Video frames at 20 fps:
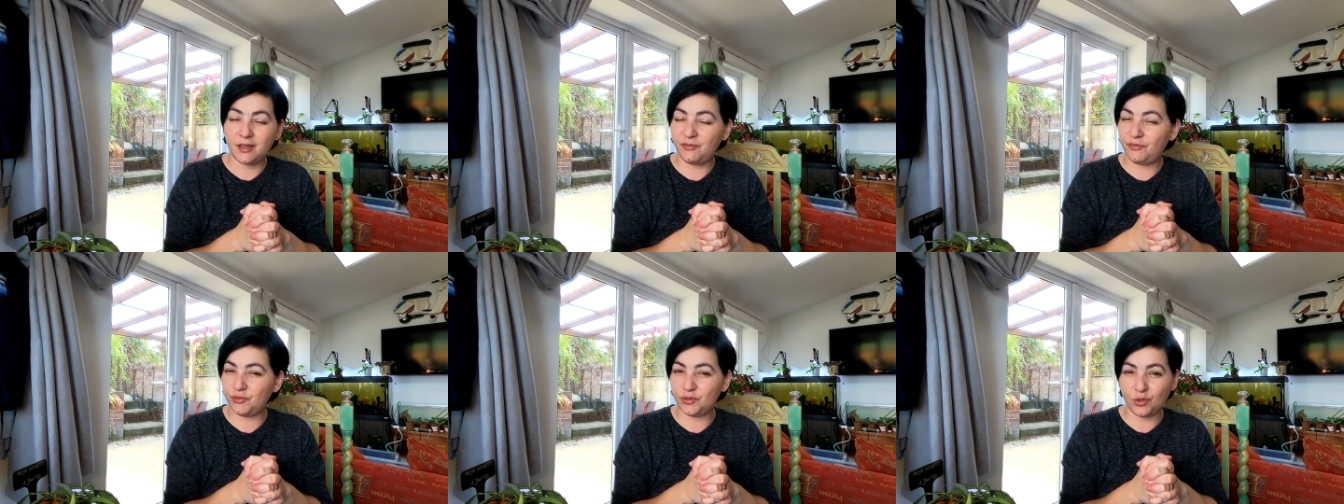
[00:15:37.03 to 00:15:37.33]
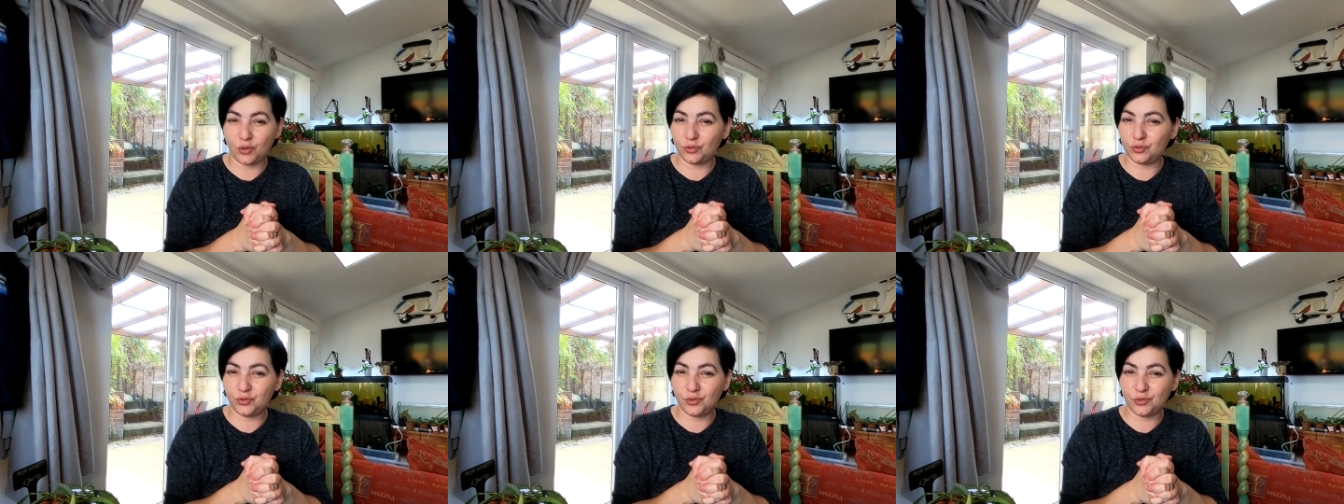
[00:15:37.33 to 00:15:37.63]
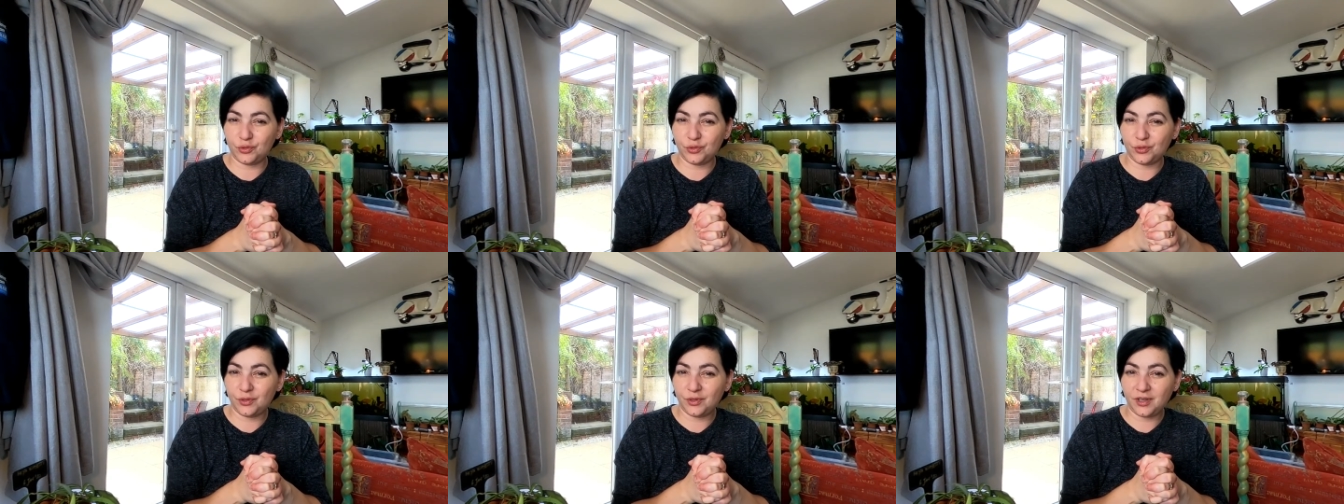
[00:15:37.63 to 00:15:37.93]
if you don't
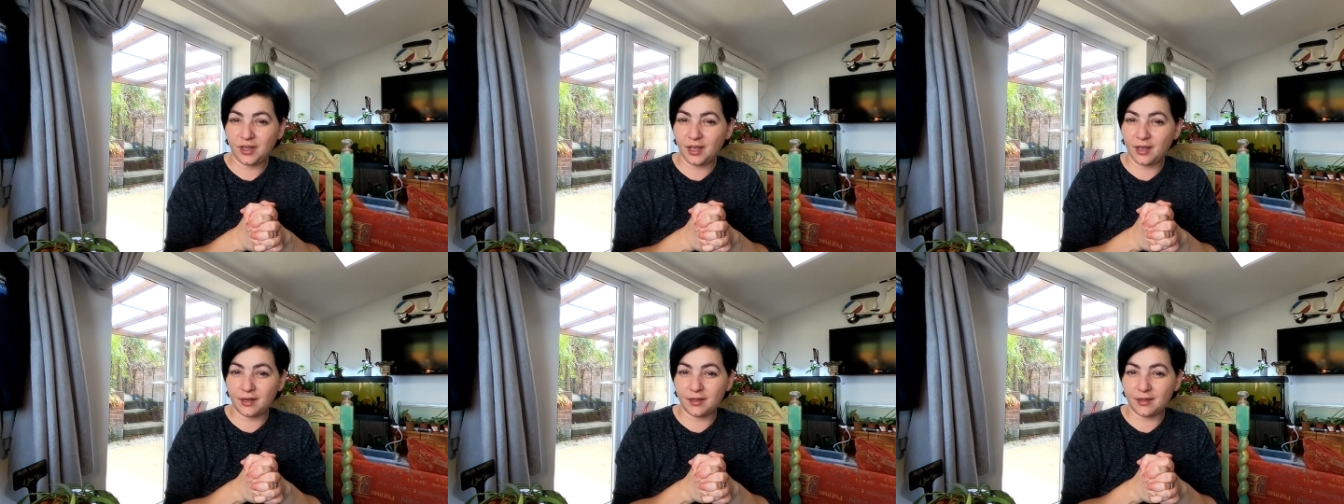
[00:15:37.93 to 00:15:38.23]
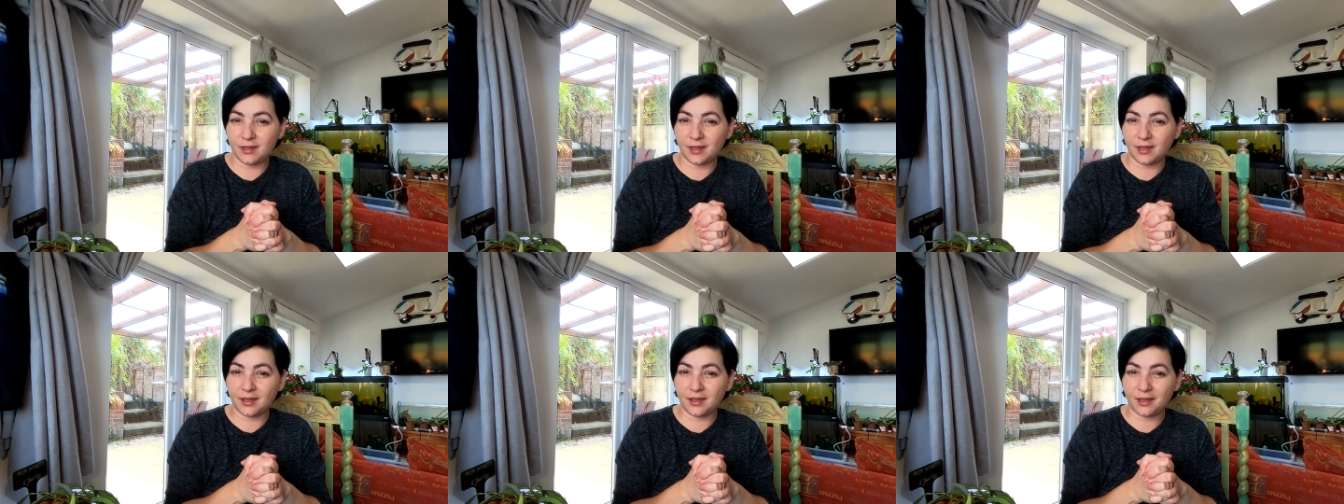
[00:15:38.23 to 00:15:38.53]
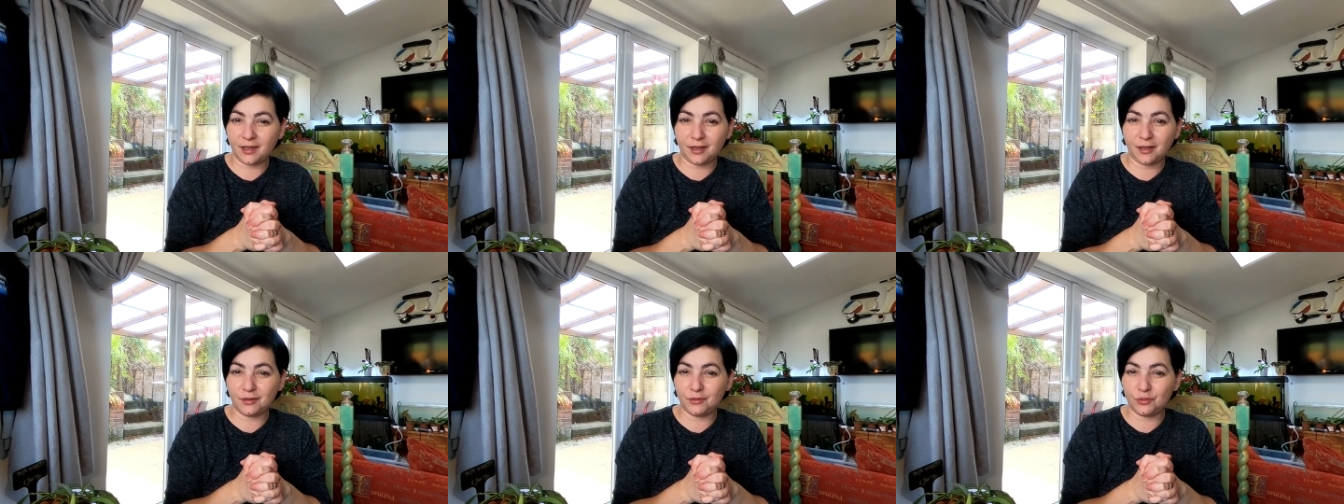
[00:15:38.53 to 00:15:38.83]
do
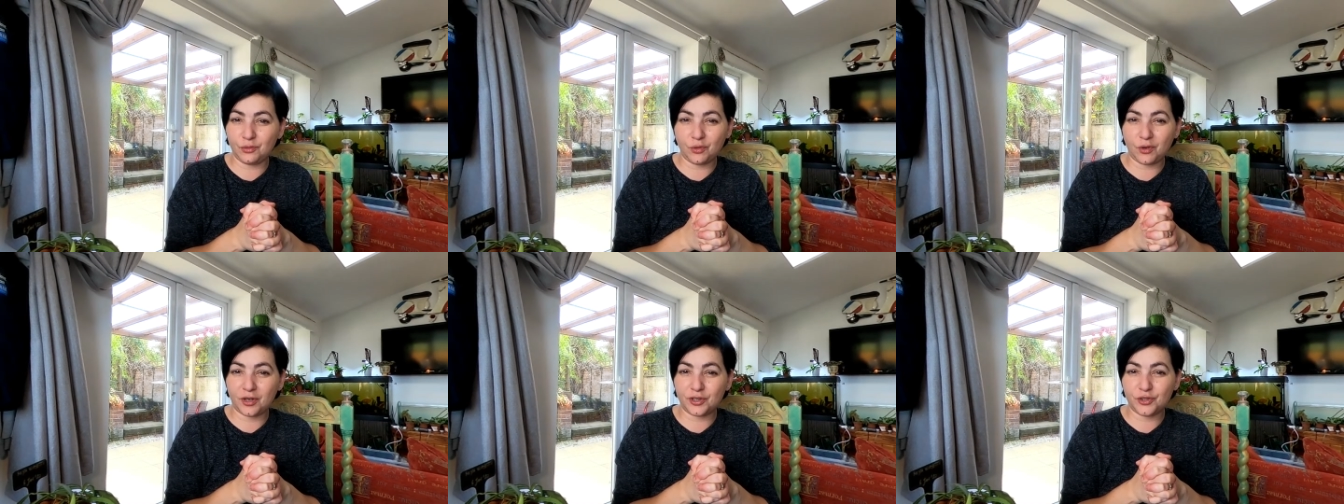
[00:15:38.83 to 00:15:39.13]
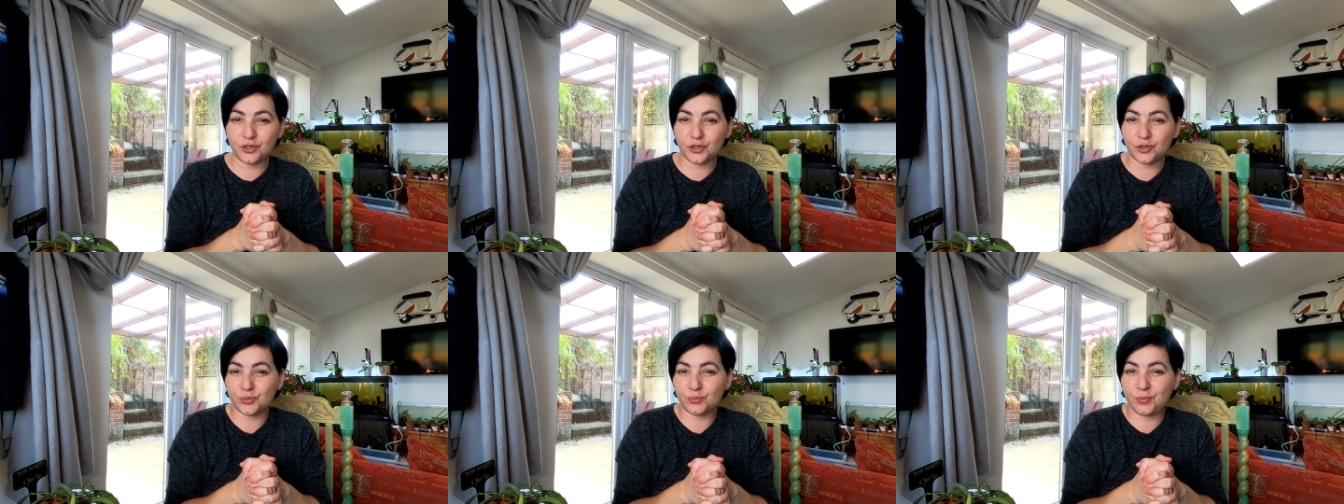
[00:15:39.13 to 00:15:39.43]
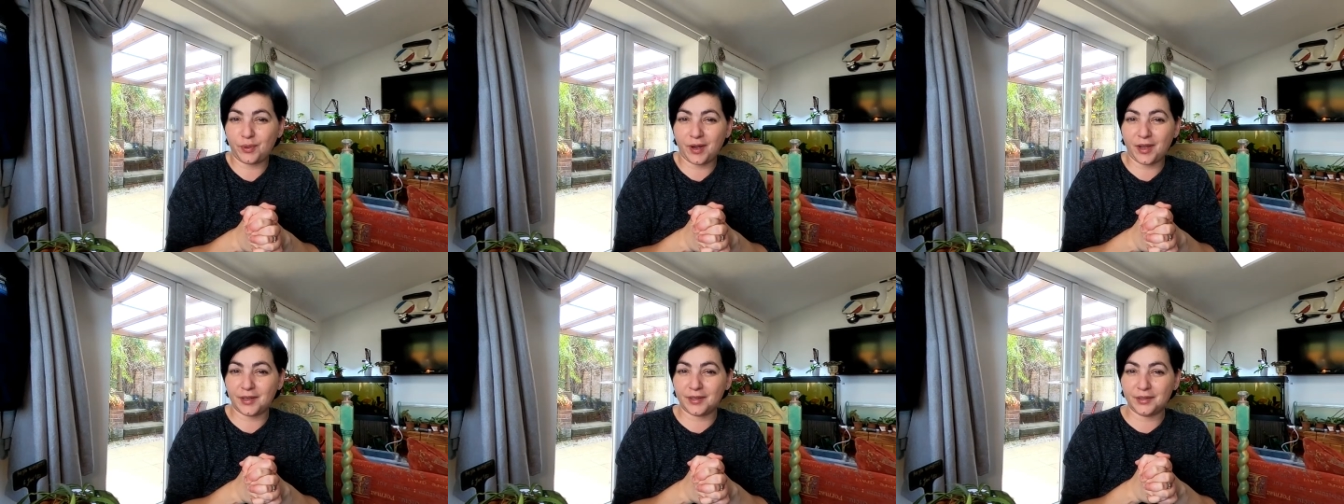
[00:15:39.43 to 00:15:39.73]
anything and you are
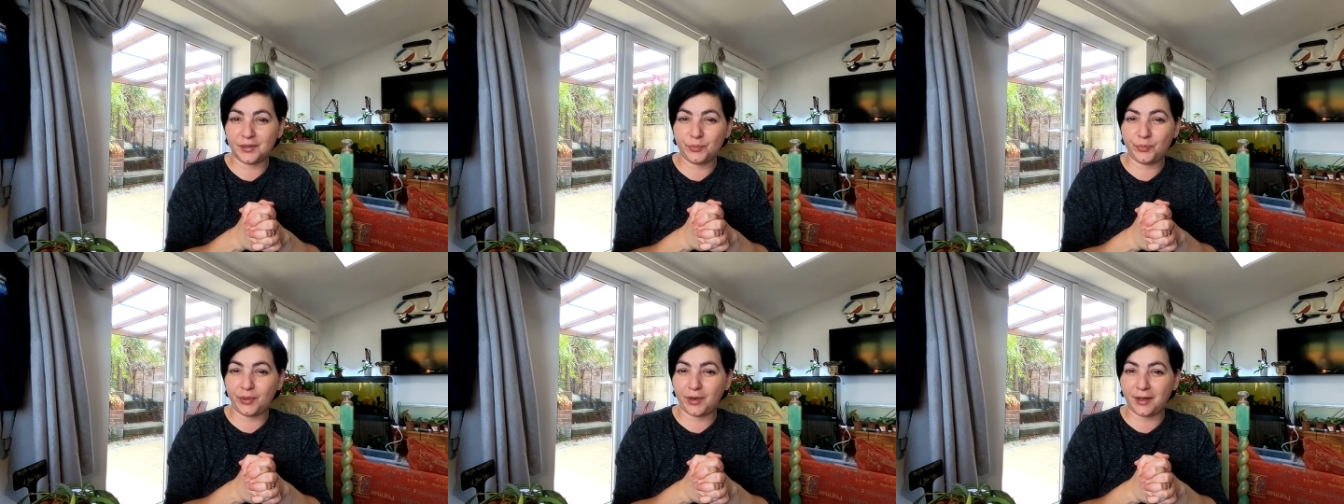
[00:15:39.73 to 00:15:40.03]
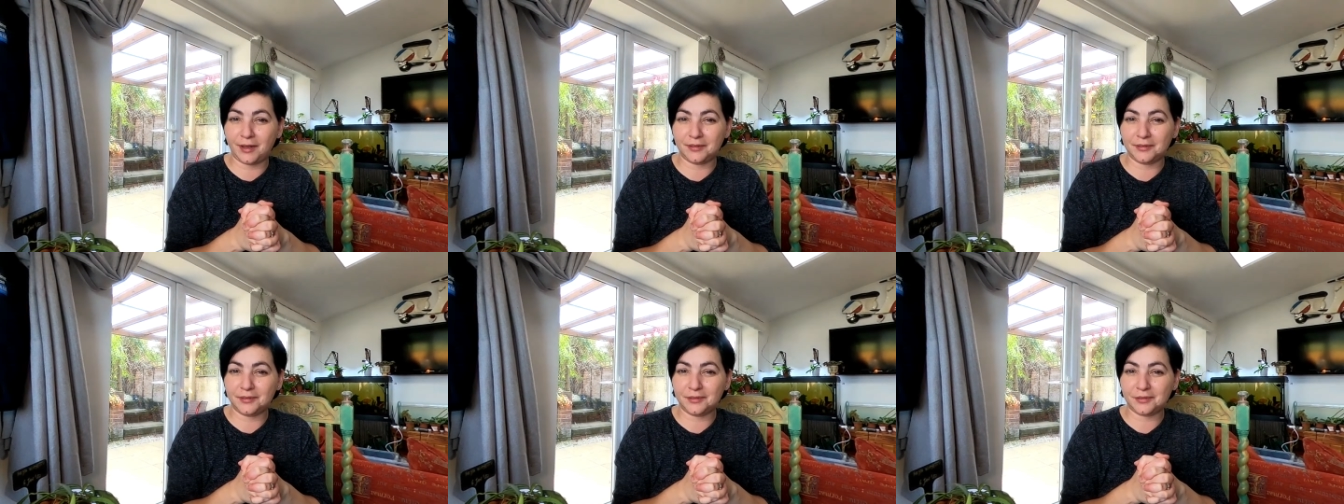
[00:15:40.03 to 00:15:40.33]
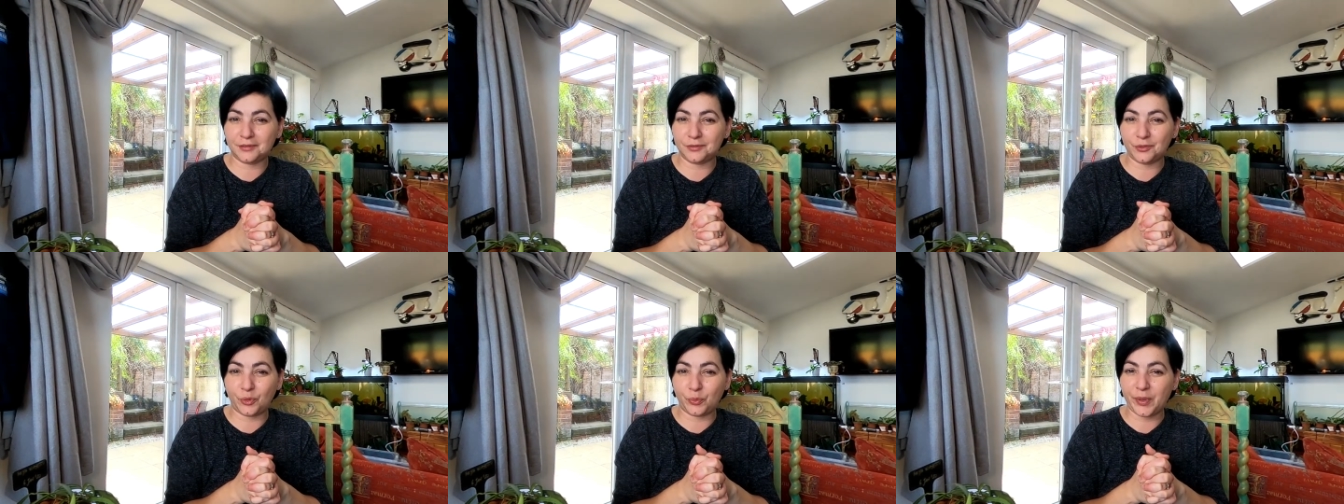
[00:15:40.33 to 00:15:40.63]
just buying the
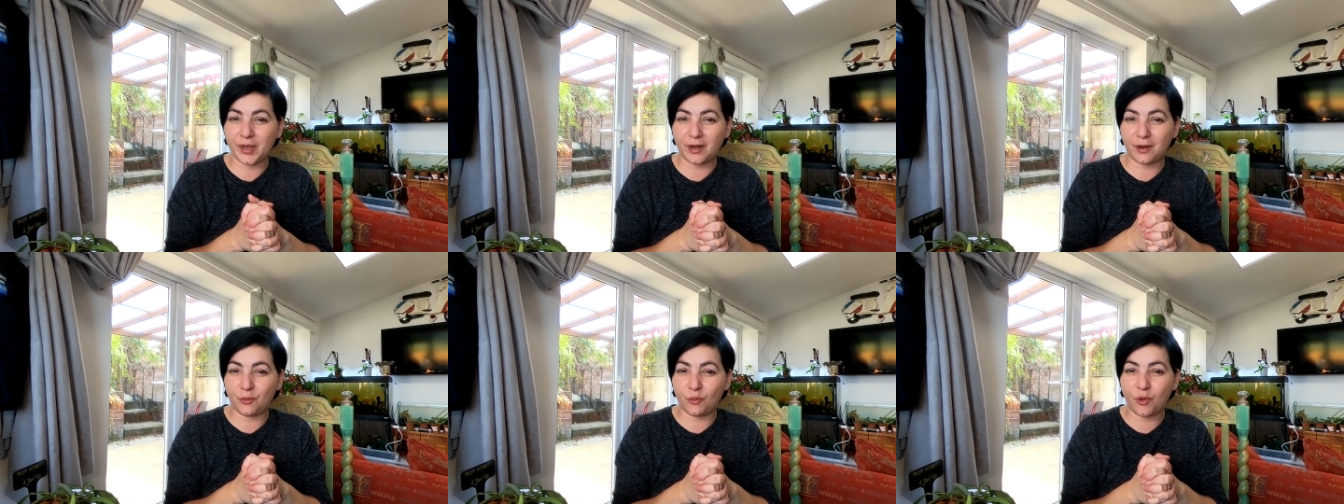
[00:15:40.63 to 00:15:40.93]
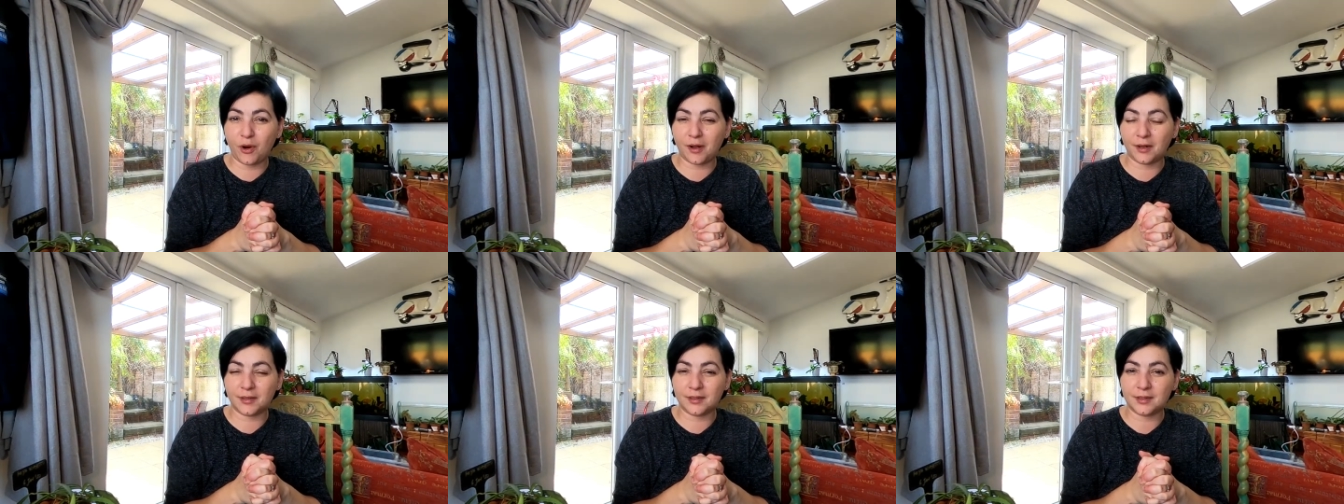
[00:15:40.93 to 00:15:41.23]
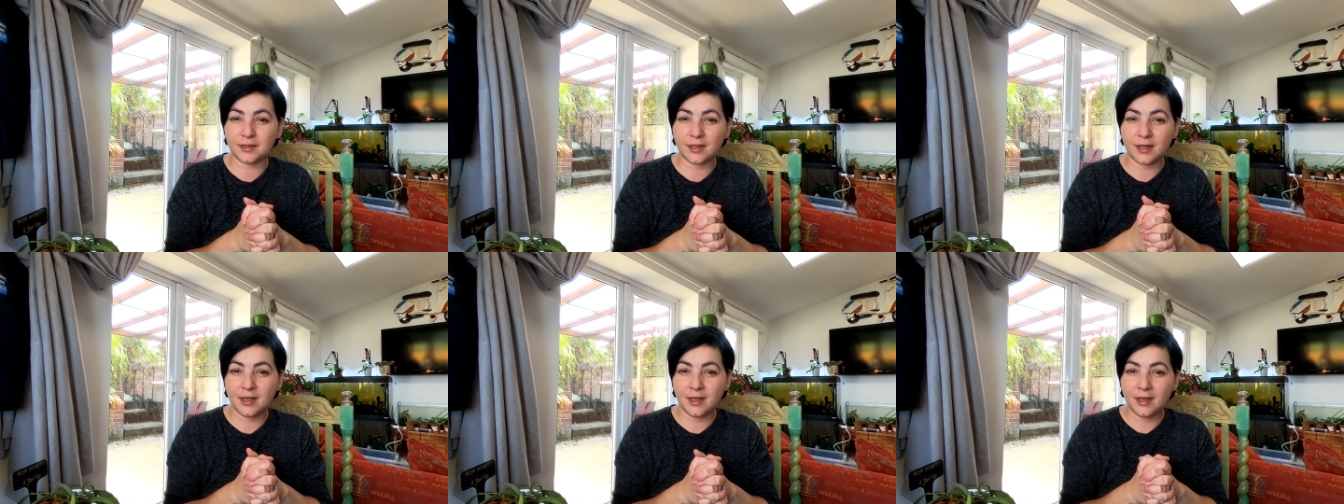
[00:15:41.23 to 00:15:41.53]
plant no matter what